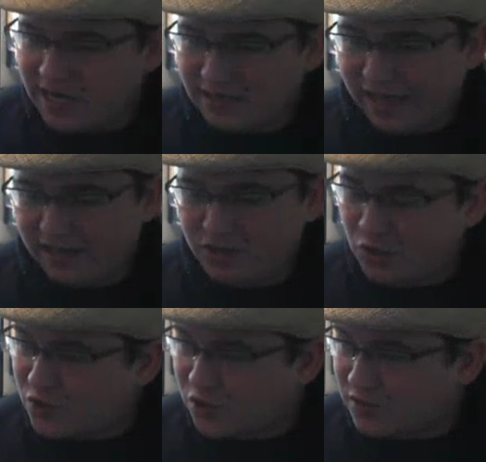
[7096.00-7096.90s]
didn't like
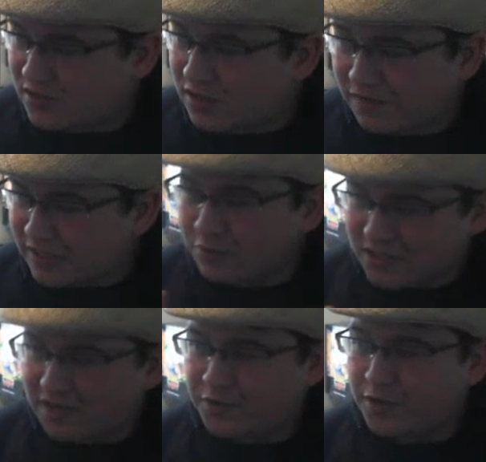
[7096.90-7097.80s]
do certain stuff. Like there was
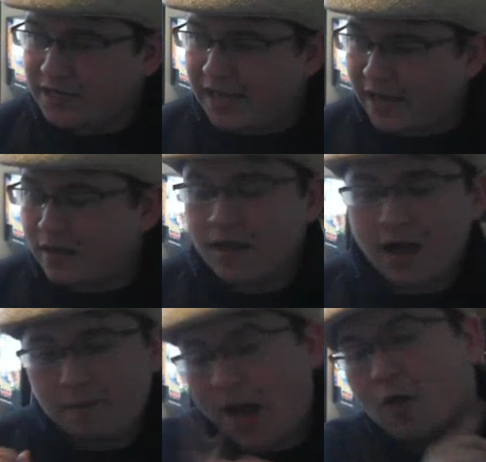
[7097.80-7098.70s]
stuff you couldn't get.
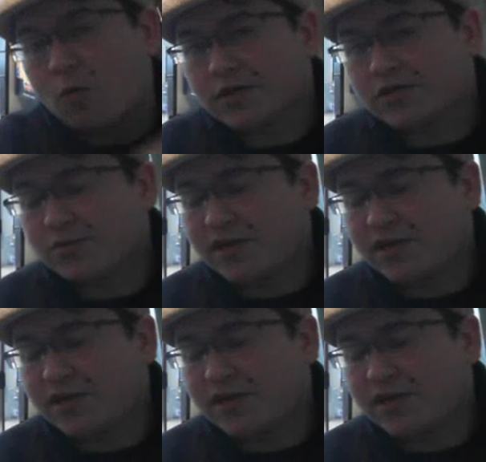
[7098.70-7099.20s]
Pirate Warriors 3